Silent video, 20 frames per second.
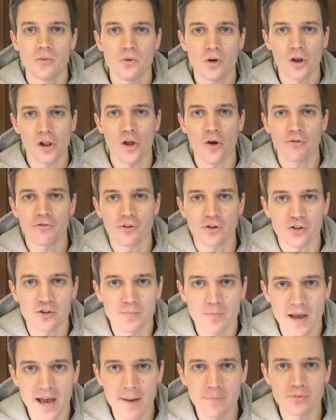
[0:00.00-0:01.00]
hello, First
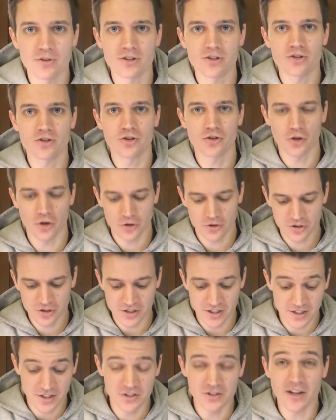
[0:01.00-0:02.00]
Baptist Church.
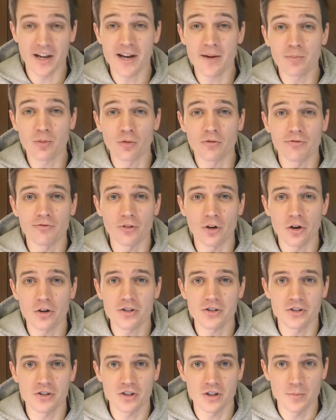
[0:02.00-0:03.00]
It is April
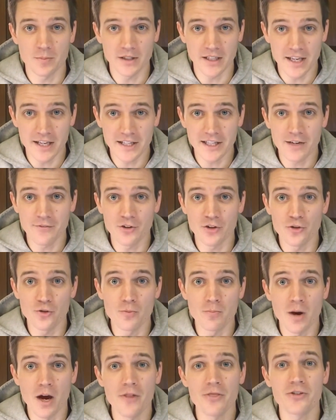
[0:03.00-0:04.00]
1st. It's the beginning of a new
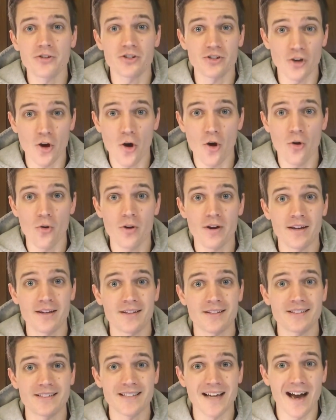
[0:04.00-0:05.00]
month, so it
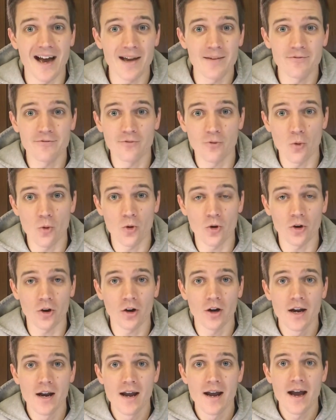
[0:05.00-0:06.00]
is time for
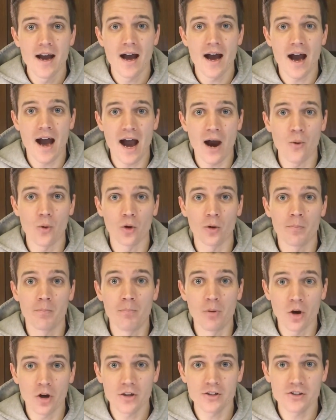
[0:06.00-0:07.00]
our
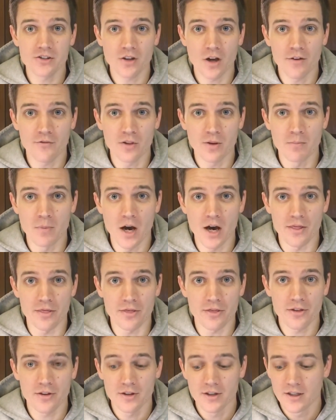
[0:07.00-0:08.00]
Books of the
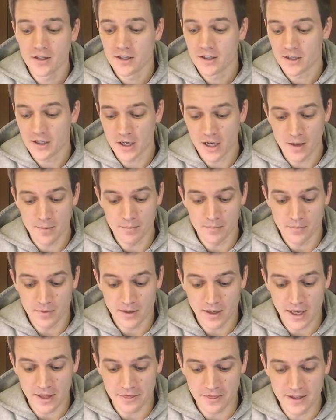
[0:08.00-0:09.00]
Month.
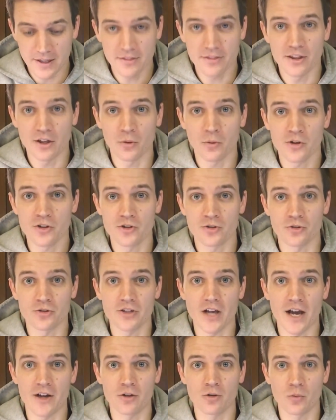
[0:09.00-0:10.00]
I think the original
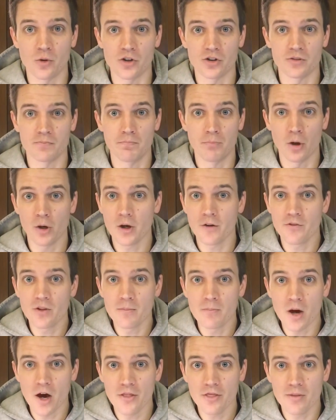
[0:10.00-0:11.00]
title was Book of the
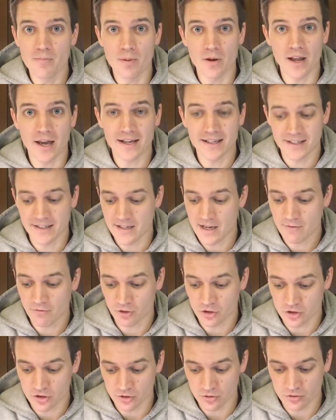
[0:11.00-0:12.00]
Month, but I can never
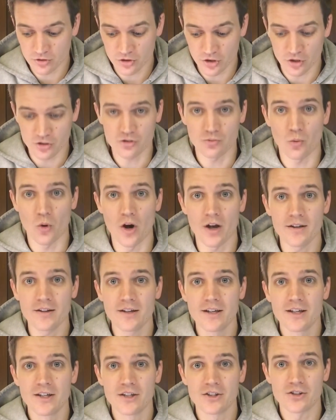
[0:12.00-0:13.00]
choose just one.
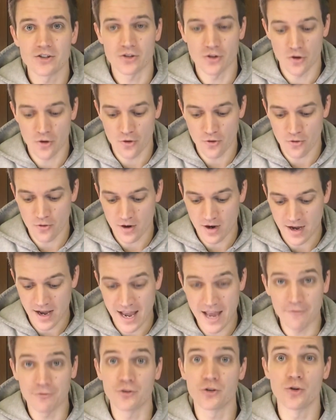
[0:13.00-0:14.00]
So I
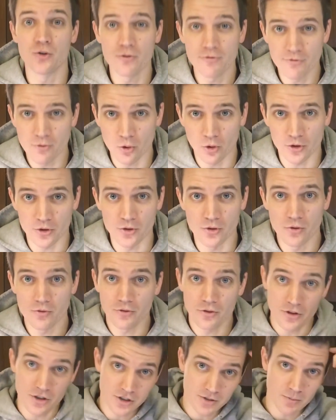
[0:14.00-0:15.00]
have two for you
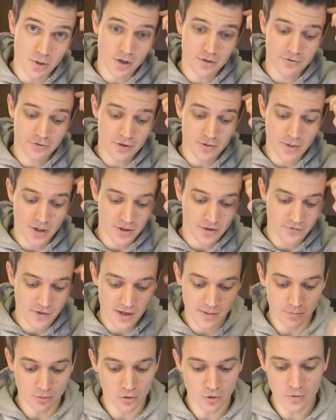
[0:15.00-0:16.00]
for this month, for the month of
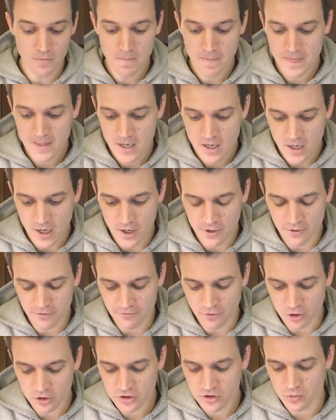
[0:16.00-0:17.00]
April. The
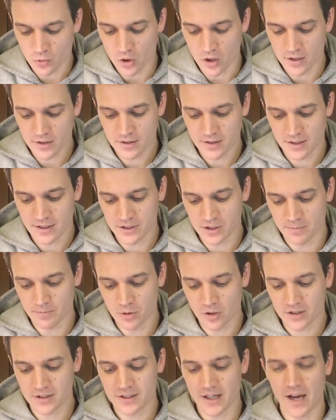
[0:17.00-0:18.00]
first one is a
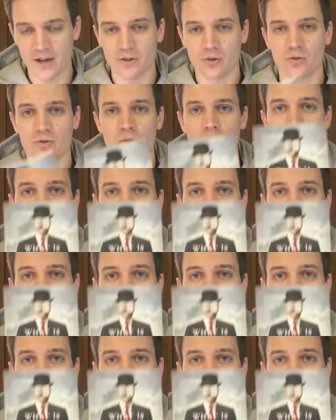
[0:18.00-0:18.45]
book titled,